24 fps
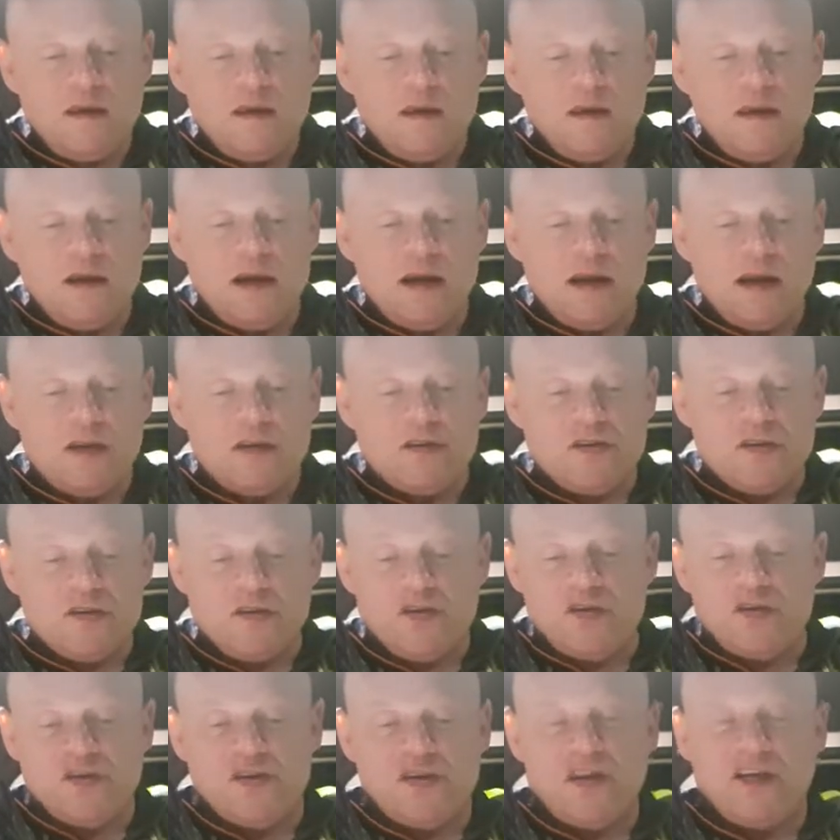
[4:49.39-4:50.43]
Yeah, because
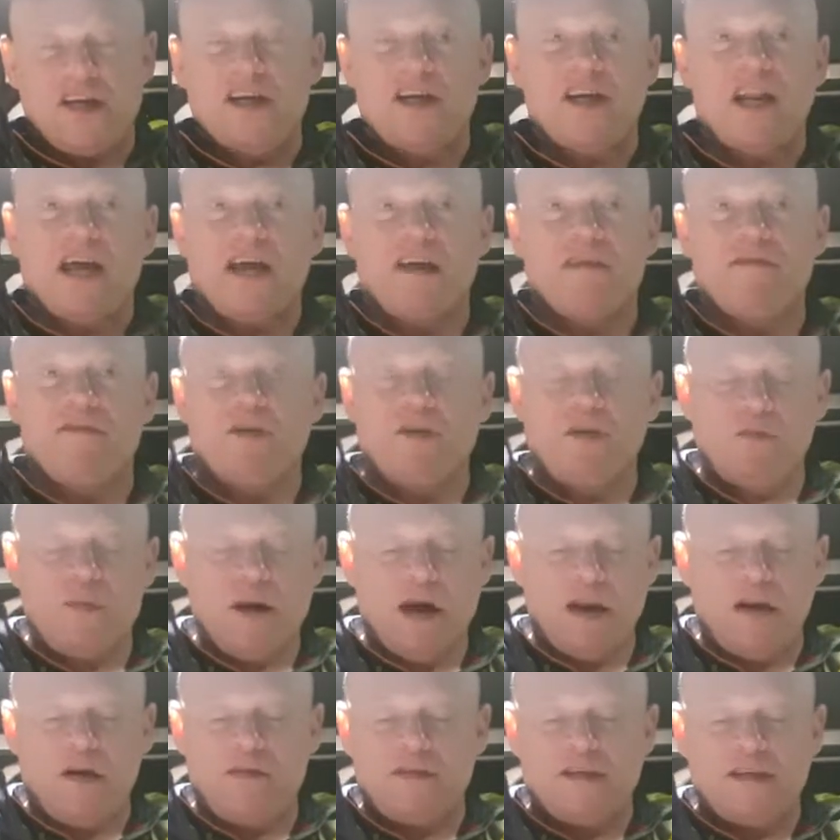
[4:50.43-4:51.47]
usually you're like a few
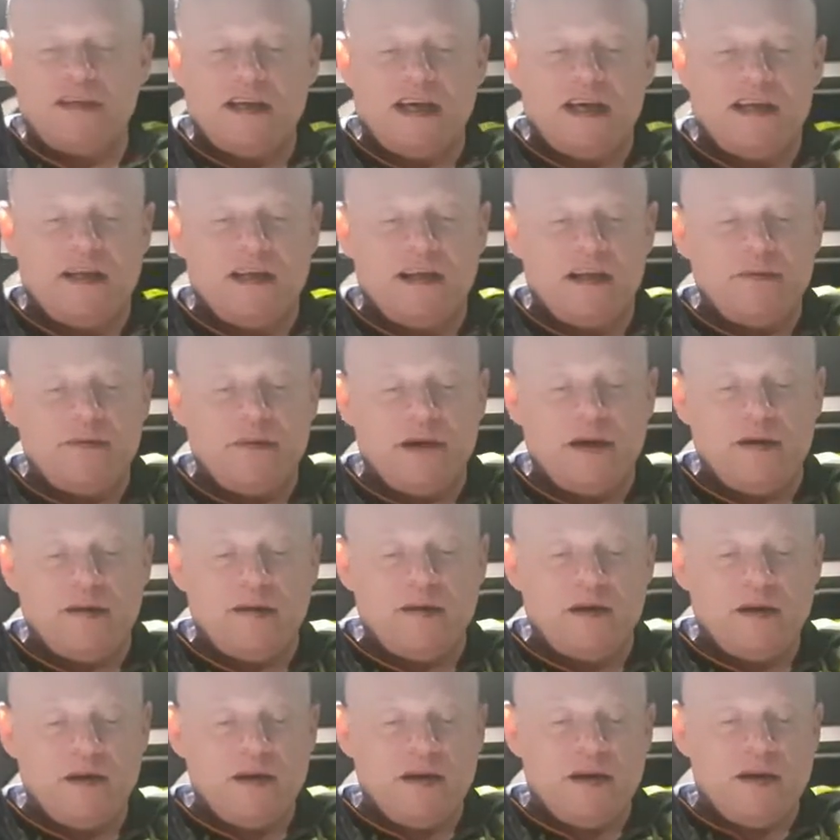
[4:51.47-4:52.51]
miles off your tent anyway,
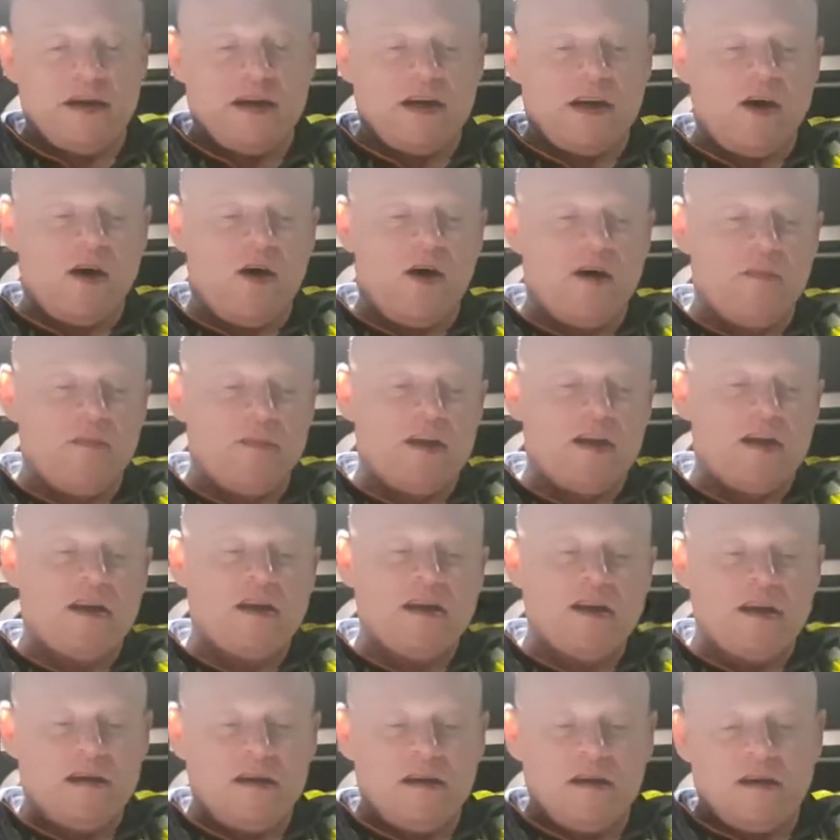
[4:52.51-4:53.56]
your car I mean.
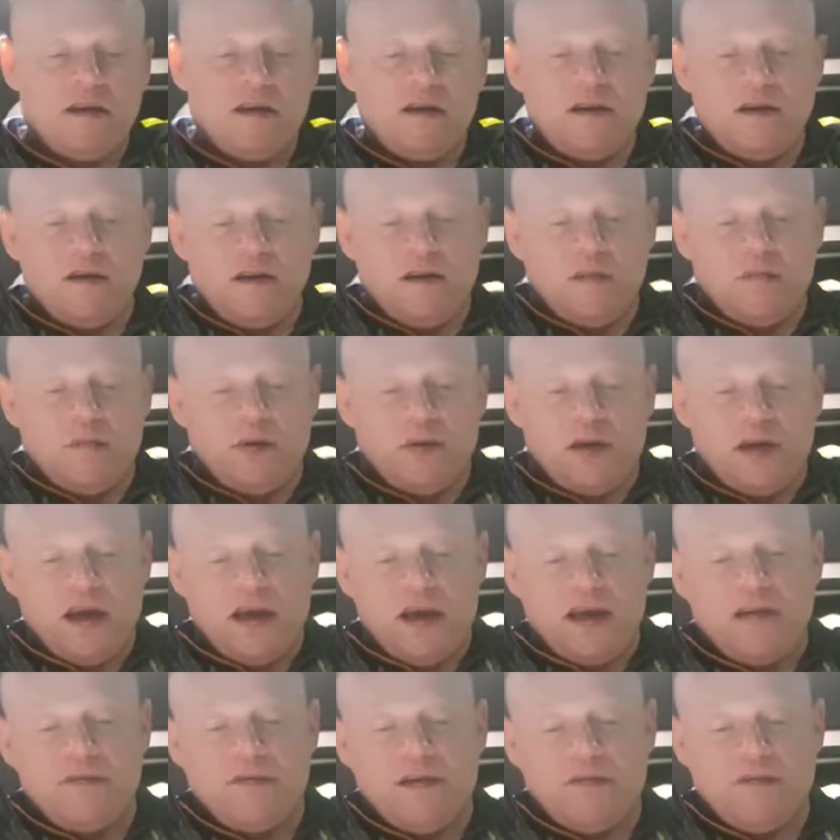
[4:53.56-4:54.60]
But
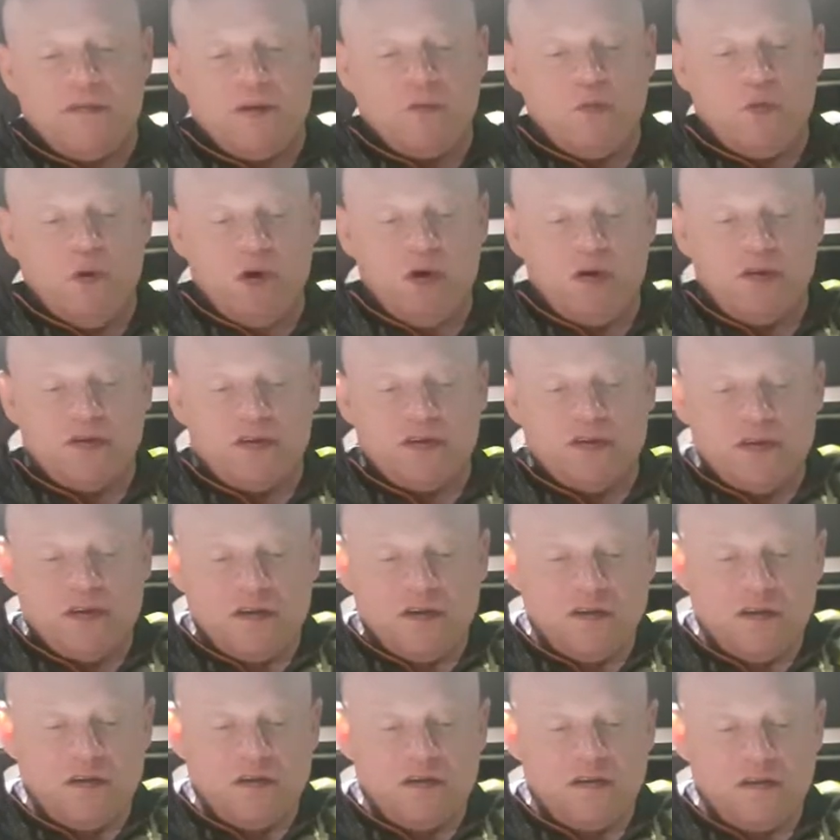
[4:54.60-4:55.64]
even if you weren't,
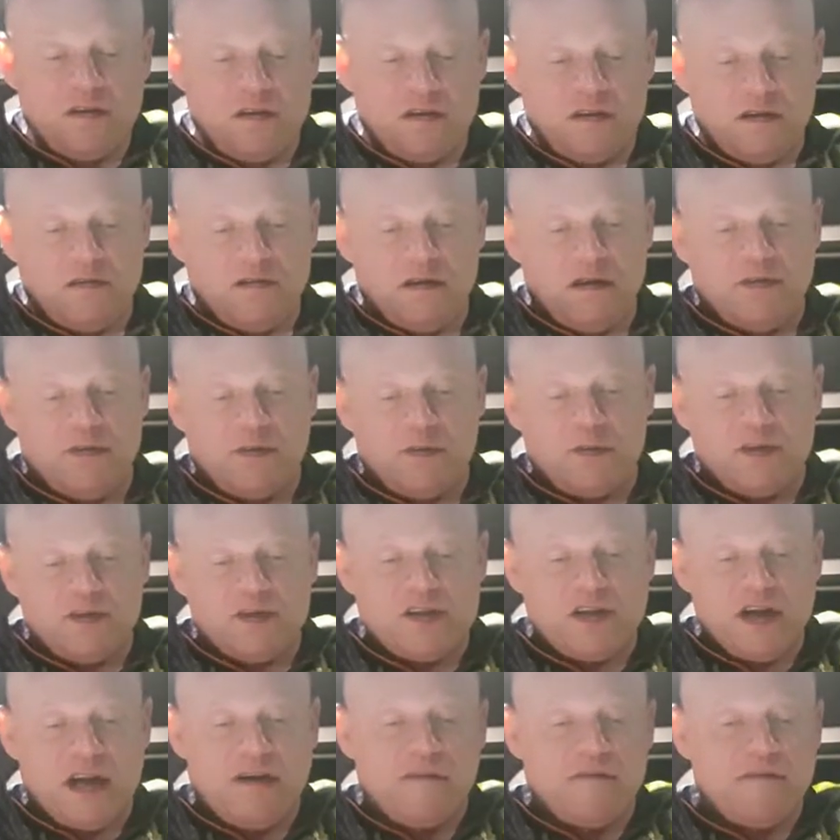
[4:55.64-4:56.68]
even if you were
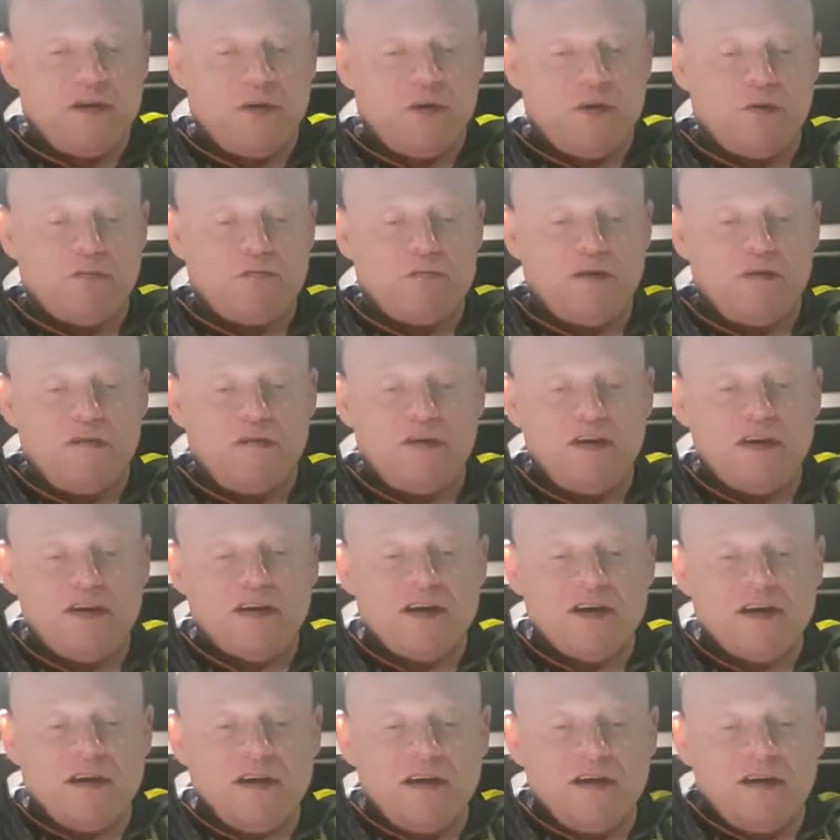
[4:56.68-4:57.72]
just like a few 100 feet,
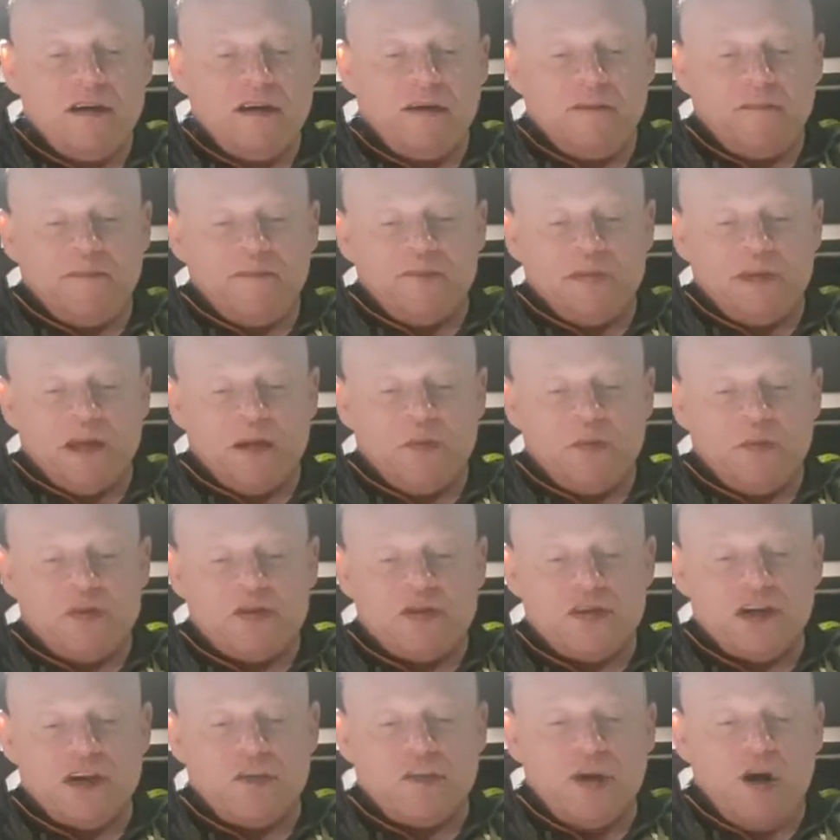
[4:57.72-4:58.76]
it would
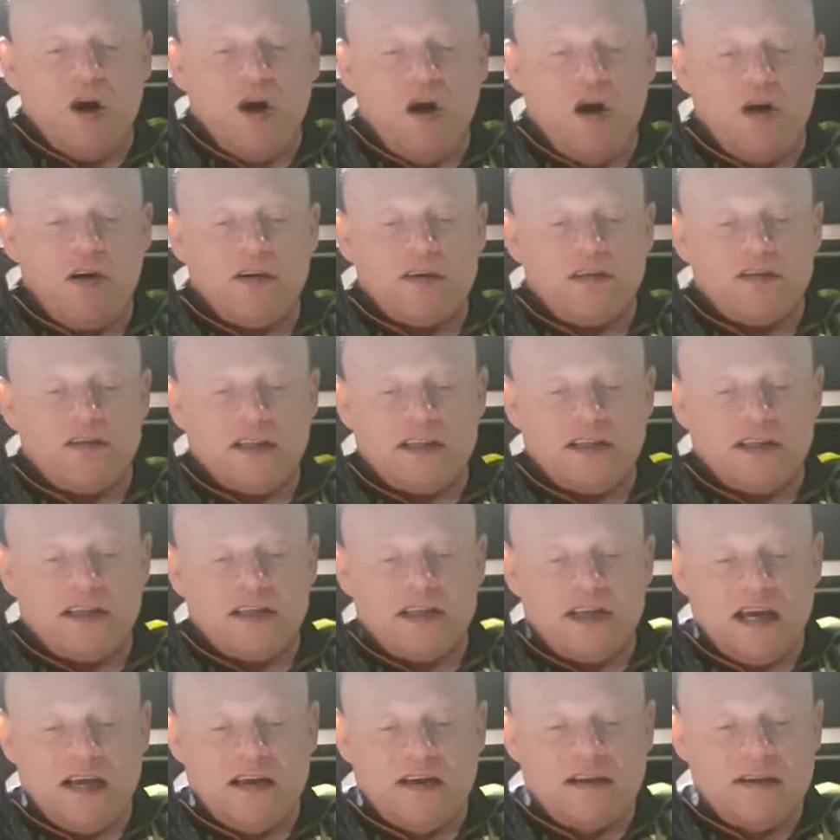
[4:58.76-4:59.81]
still be hard to see the
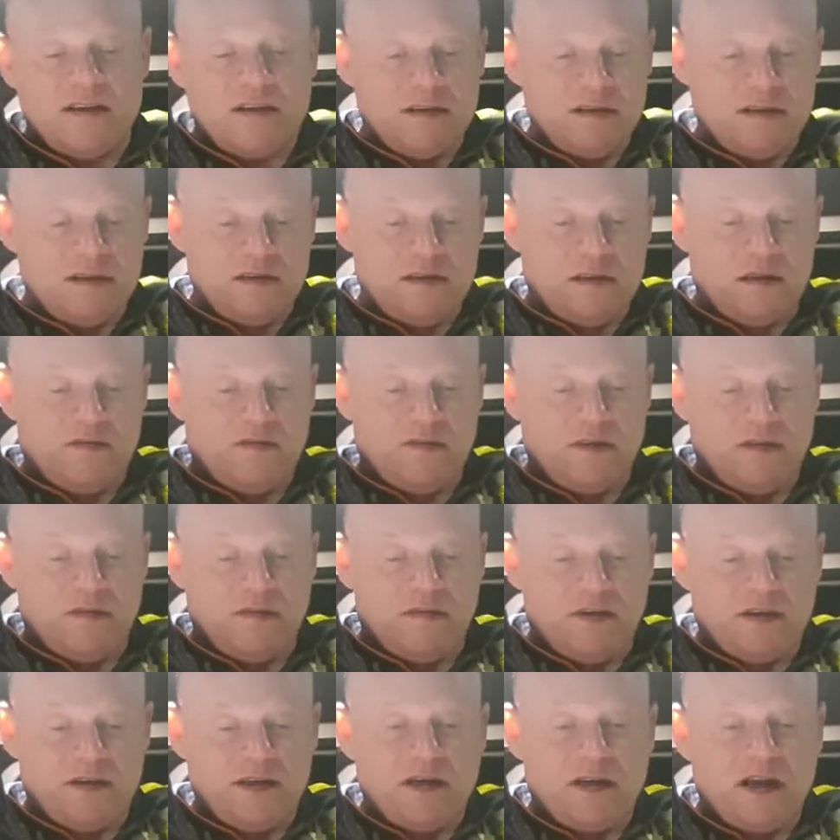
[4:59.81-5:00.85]
tent if
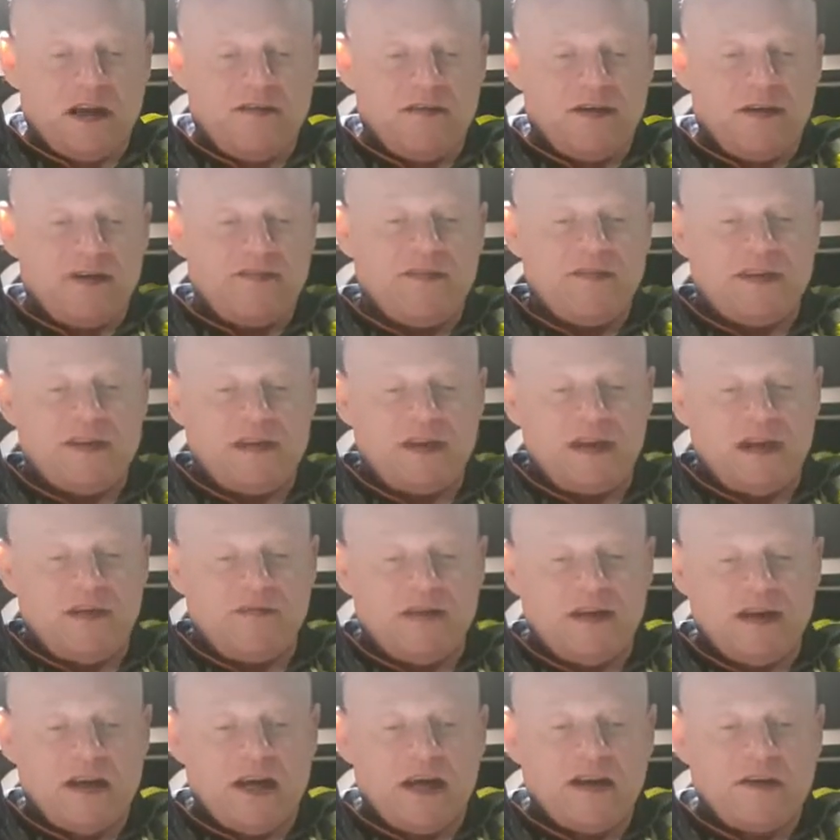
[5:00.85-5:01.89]
you didn't have
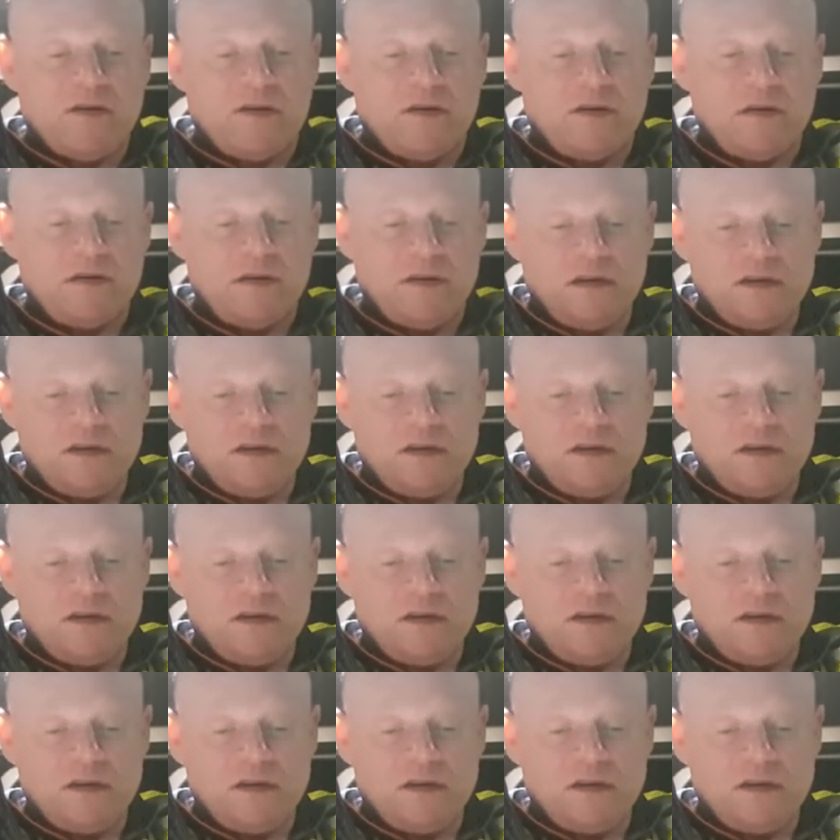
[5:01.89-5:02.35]
your light on.